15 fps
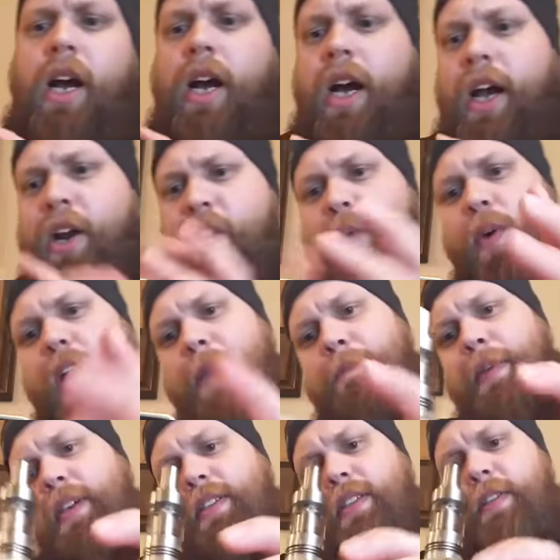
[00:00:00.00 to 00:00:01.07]
I don't know what I
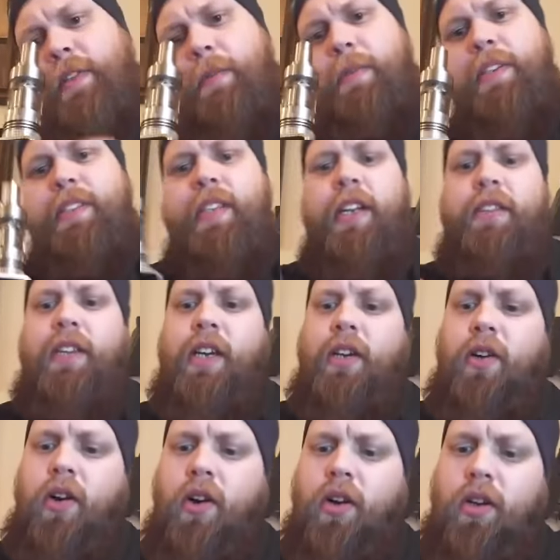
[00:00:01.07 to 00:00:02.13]
missed, if I missed anything
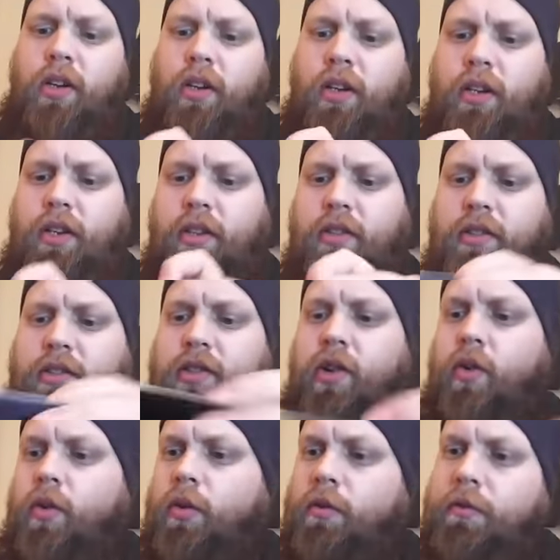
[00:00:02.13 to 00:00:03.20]
at all.
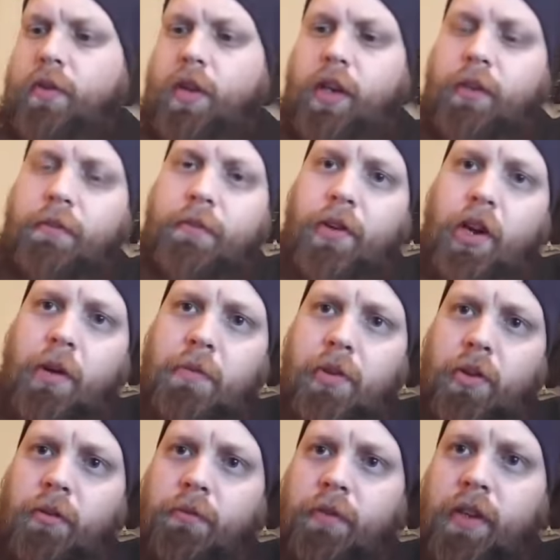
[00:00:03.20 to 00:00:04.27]
SnowWolf, fucking
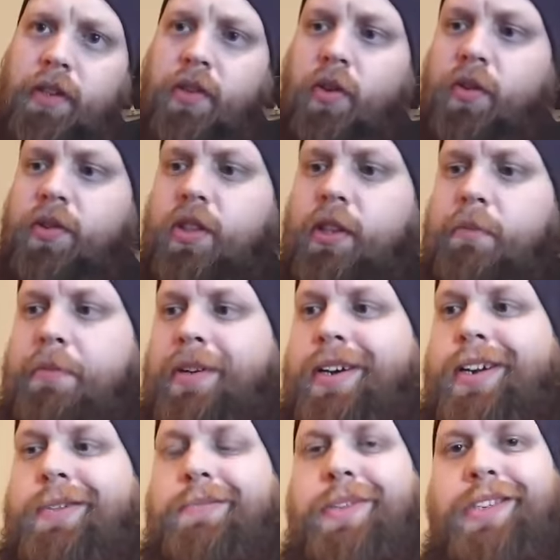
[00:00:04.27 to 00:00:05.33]
phenomenal. Vent holes on the
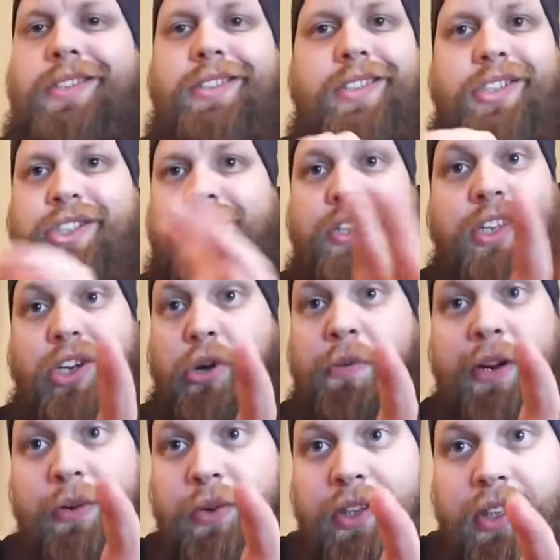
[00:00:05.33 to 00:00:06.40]
bottom. This is the shit that
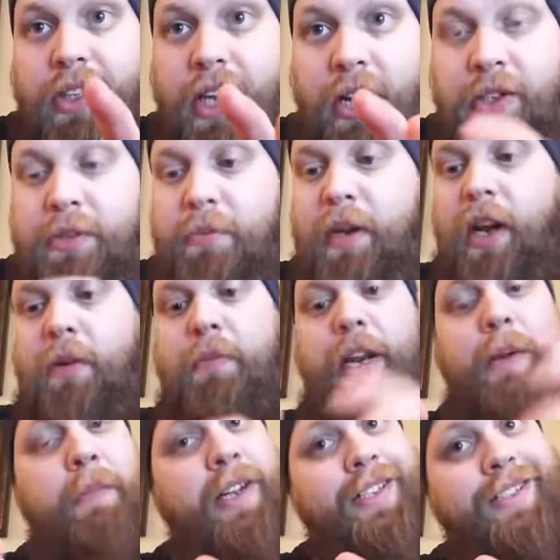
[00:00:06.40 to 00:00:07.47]
nobody really cares about, but
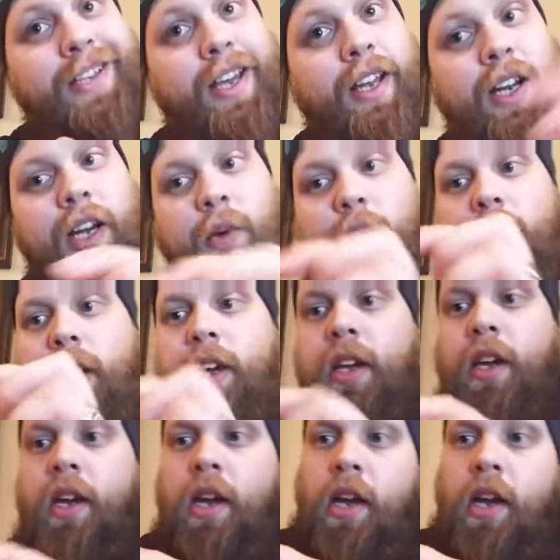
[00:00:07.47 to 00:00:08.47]
I'm going to say it anyway.